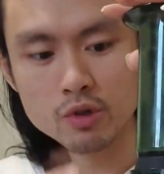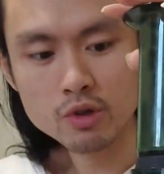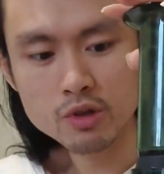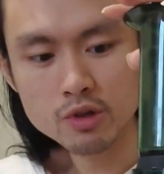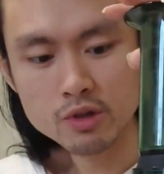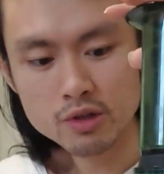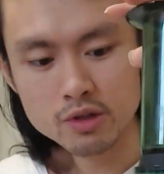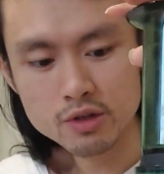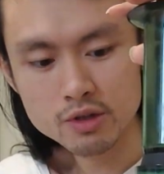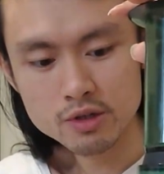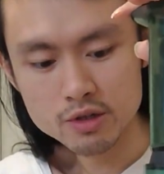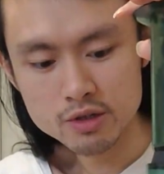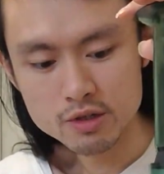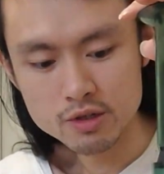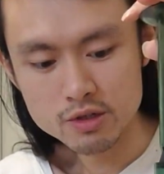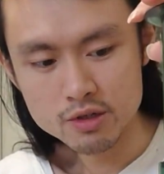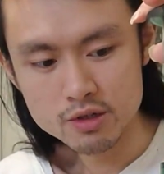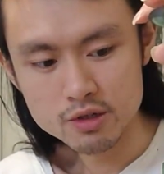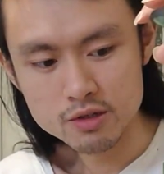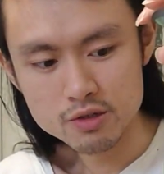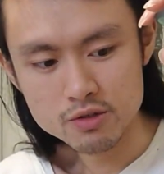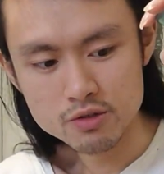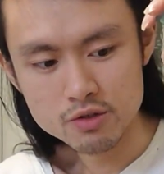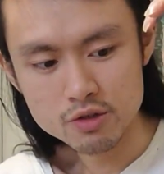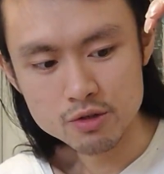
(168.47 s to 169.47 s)
will
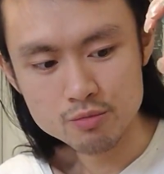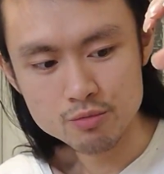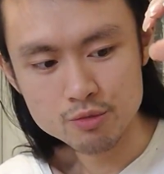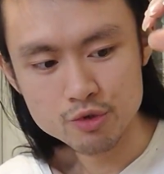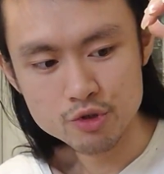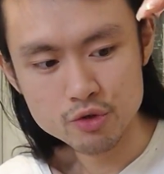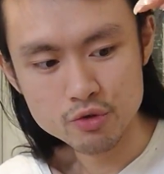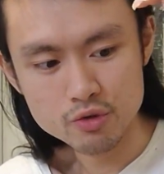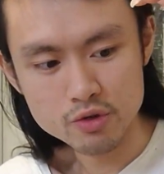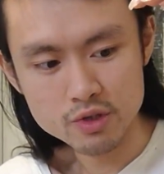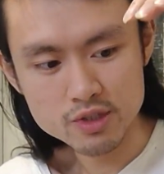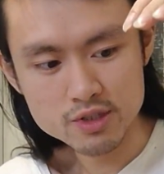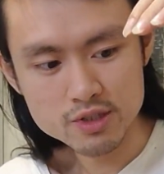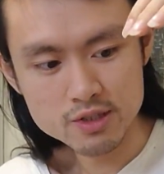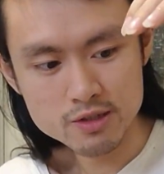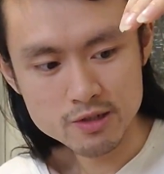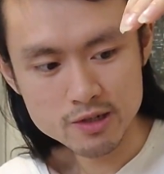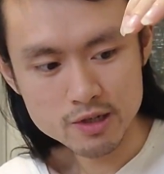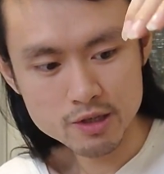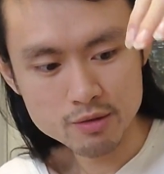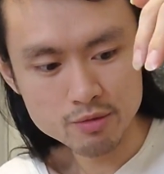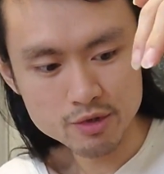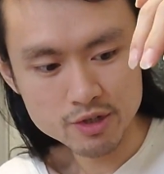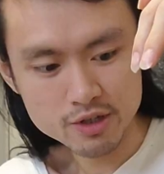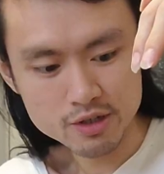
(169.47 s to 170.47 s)
not brew
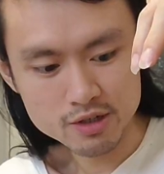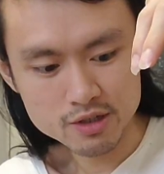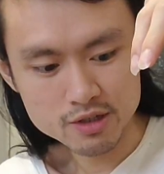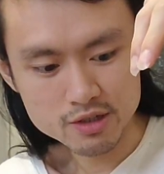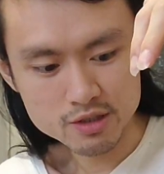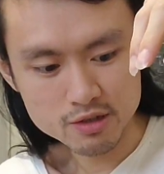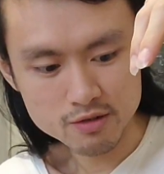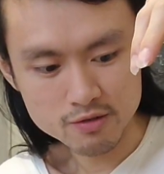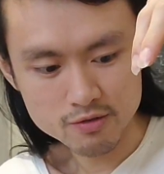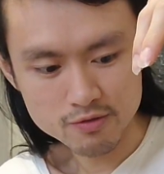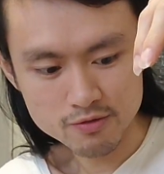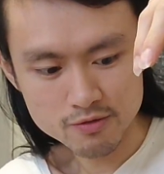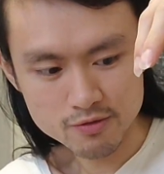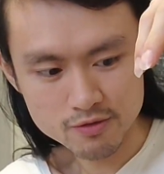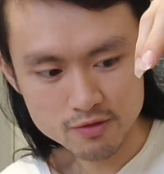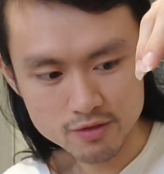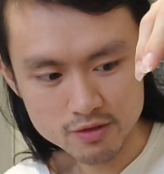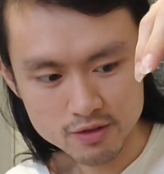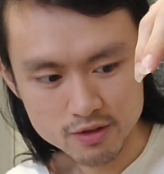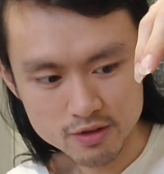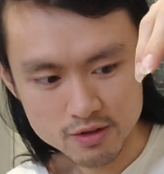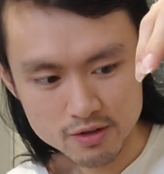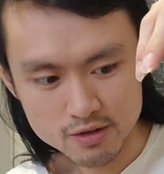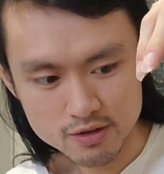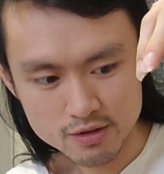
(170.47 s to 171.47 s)
easily because of
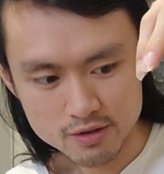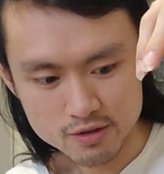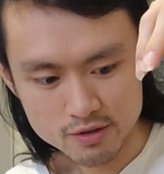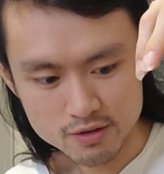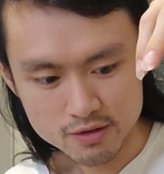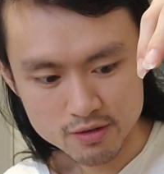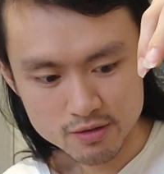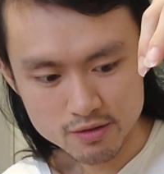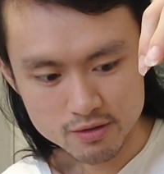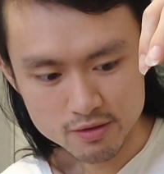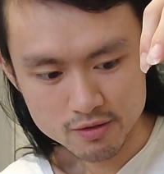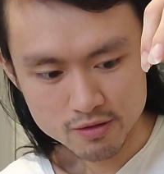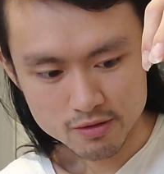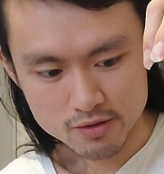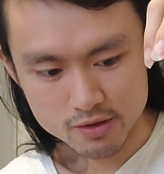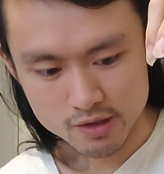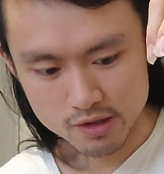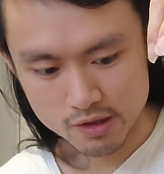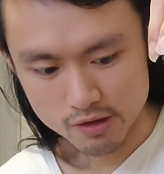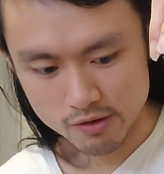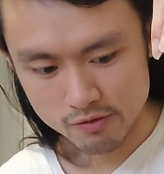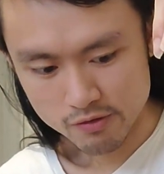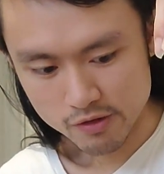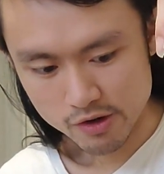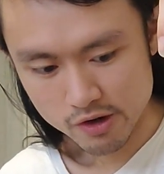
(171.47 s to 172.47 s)

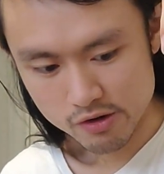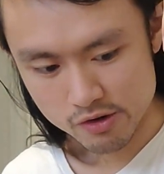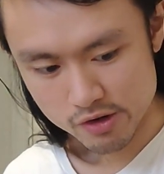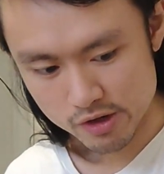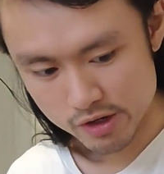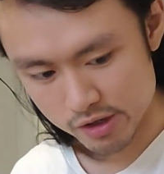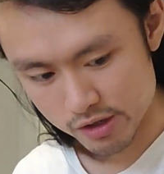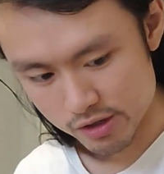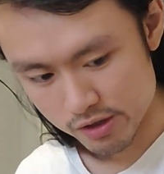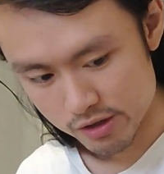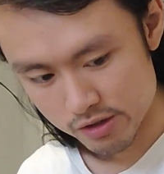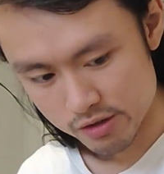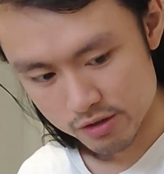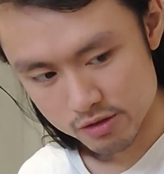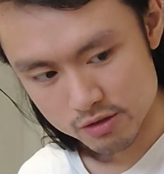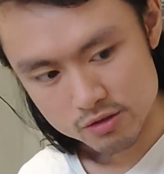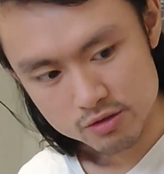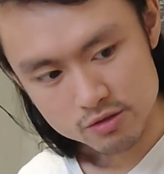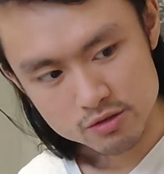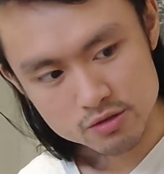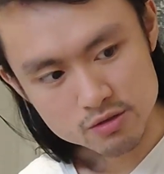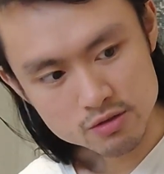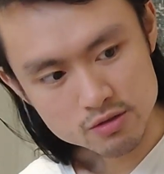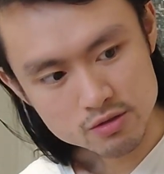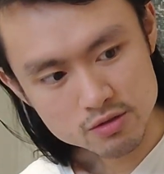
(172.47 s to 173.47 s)
the very
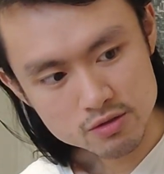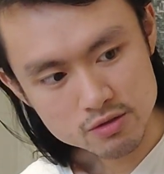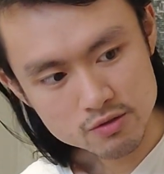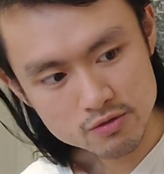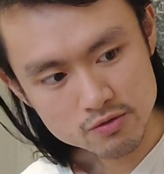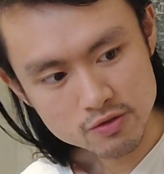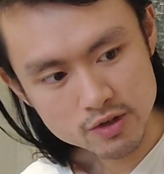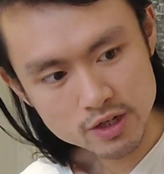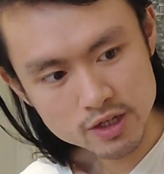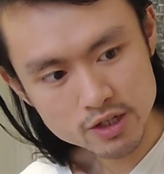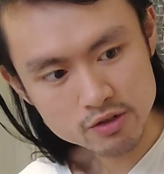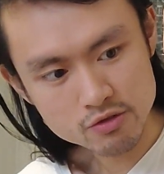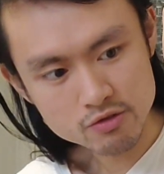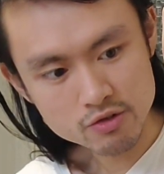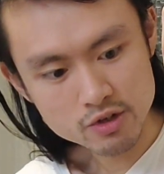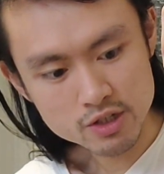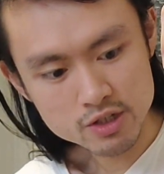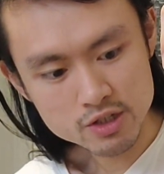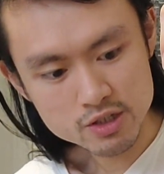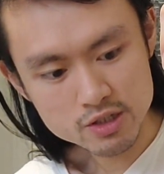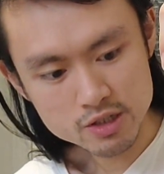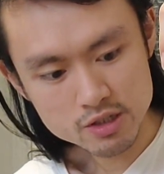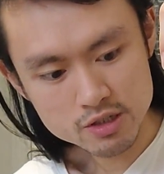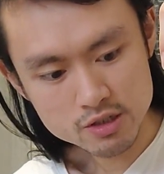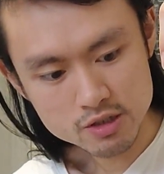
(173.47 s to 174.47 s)
fine
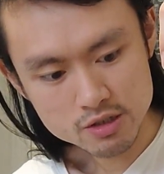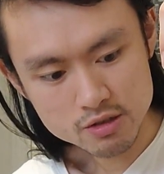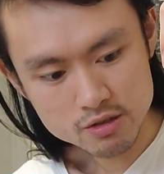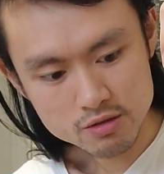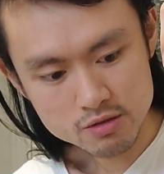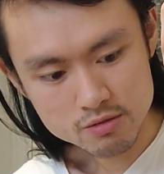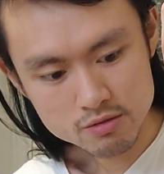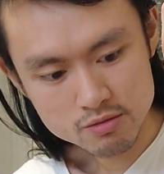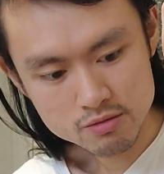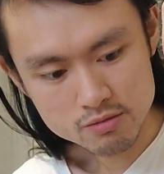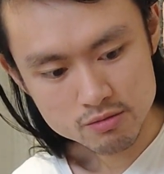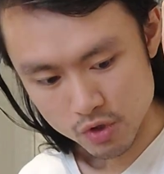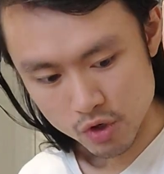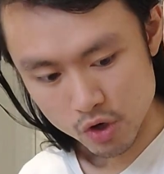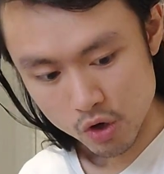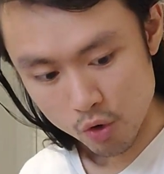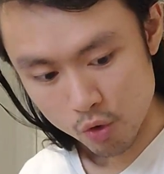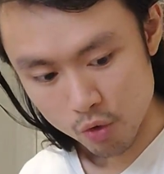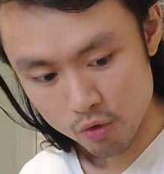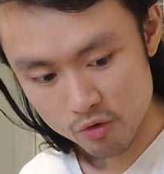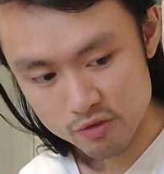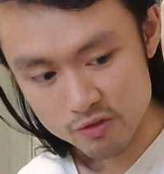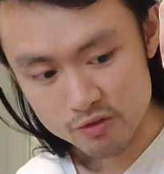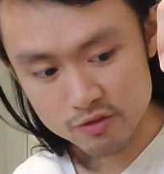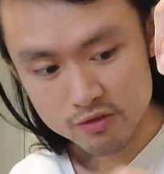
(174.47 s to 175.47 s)
grind setting.
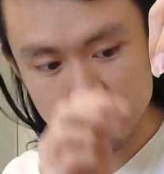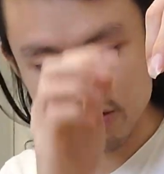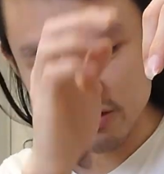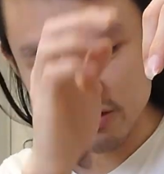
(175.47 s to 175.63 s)
Oh,